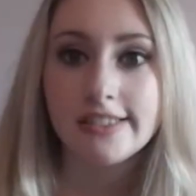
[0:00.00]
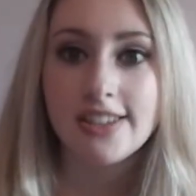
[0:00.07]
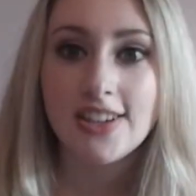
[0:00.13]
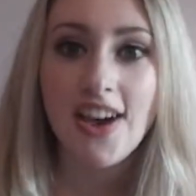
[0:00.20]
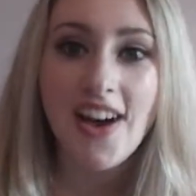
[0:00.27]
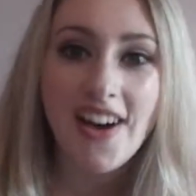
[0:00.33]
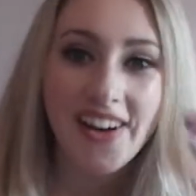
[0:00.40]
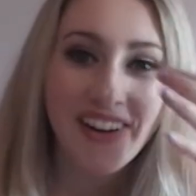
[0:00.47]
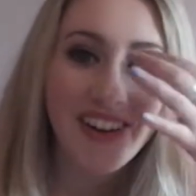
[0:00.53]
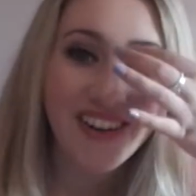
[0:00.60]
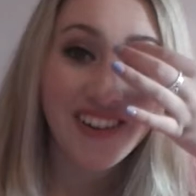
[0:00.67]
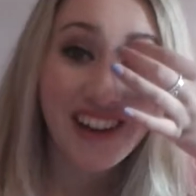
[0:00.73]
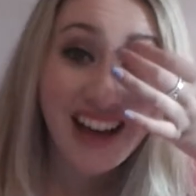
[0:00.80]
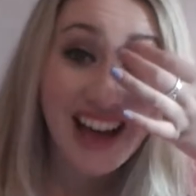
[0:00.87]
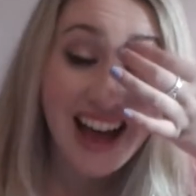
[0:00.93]

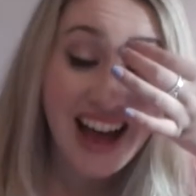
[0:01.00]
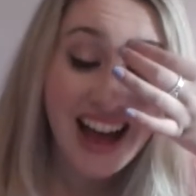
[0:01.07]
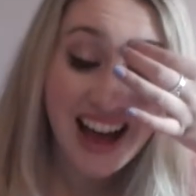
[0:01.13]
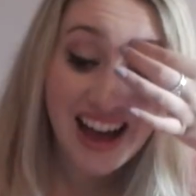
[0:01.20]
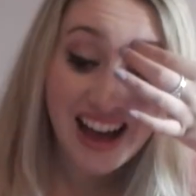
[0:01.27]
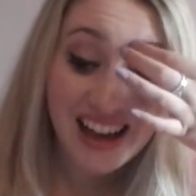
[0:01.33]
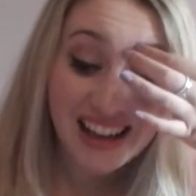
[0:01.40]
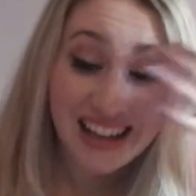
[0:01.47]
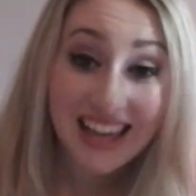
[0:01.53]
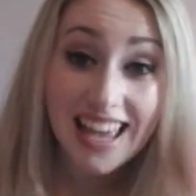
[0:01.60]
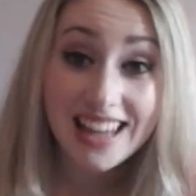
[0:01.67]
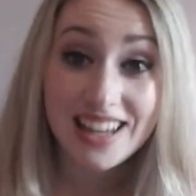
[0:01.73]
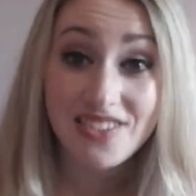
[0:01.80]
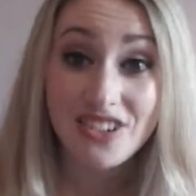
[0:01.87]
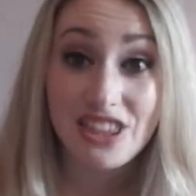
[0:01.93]
So I
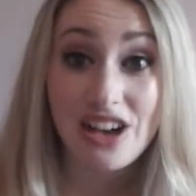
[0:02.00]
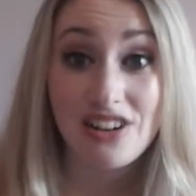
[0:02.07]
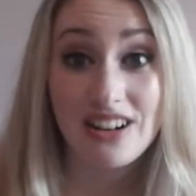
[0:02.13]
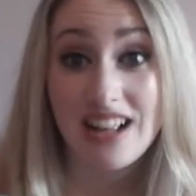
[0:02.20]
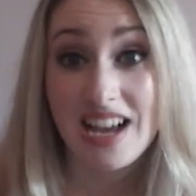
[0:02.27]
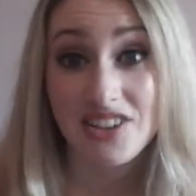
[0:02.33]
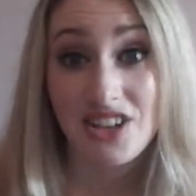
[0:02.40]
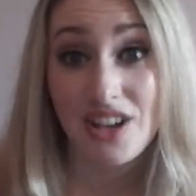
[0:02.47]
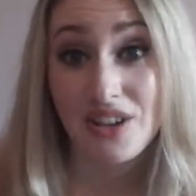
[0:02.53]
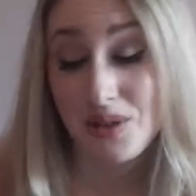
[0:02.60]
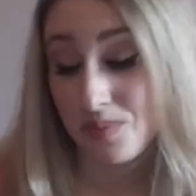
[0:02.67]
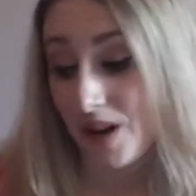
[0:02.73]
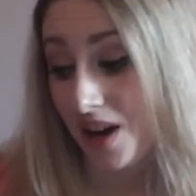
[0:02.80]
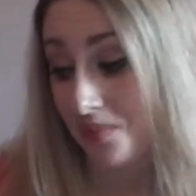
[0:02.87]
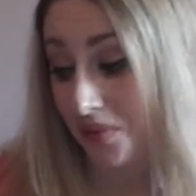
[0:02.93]
can't live without an
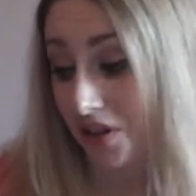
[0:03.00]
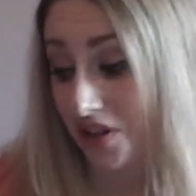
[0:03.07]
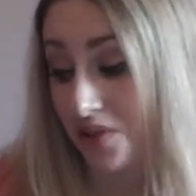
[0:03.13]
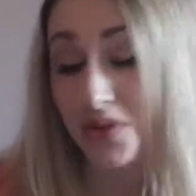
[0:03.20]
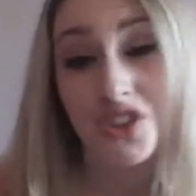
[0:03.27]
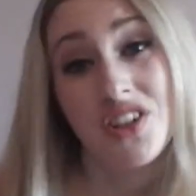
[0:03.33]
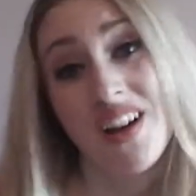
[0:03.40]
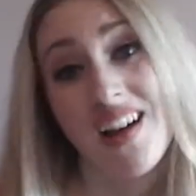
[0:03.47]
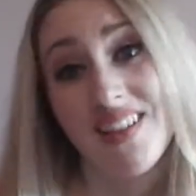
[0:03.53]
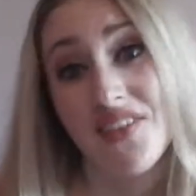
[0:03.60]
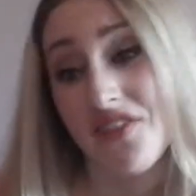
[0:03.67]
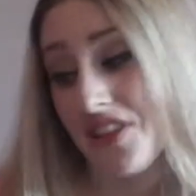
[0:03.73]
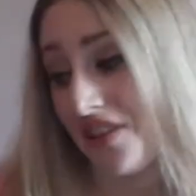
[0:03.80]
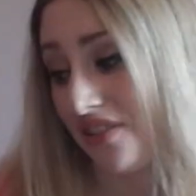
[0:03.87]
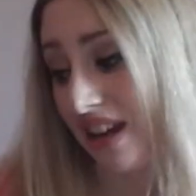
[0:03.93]
eyeshadow primer. You should not
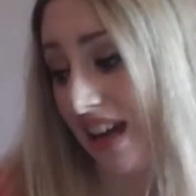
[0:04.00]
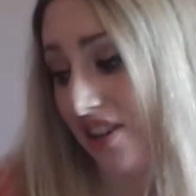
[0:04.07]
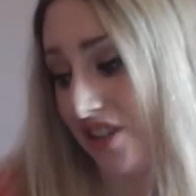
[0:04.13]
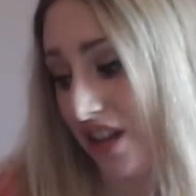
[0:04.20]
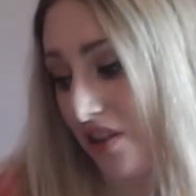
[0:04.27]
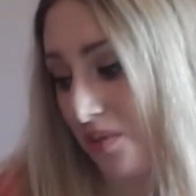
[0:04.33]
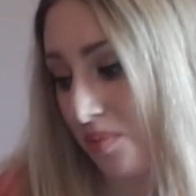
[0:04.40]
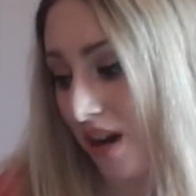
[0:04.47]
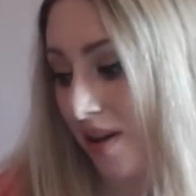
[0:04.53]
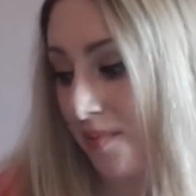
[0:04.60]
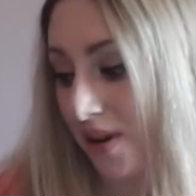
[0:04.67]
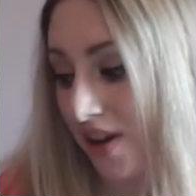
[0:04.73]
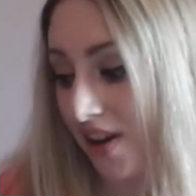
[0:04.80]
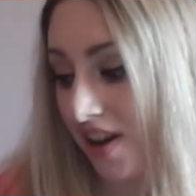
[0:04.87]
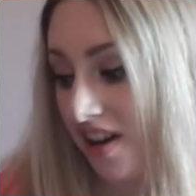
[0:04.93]
live without an eyeshadow
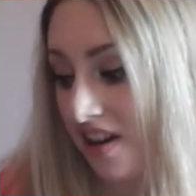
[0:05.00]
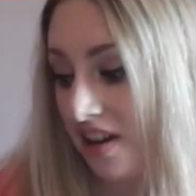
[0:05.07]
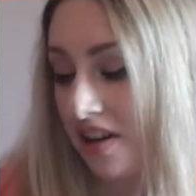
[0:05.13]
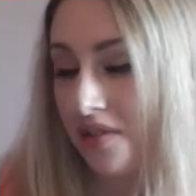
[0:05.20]
primer.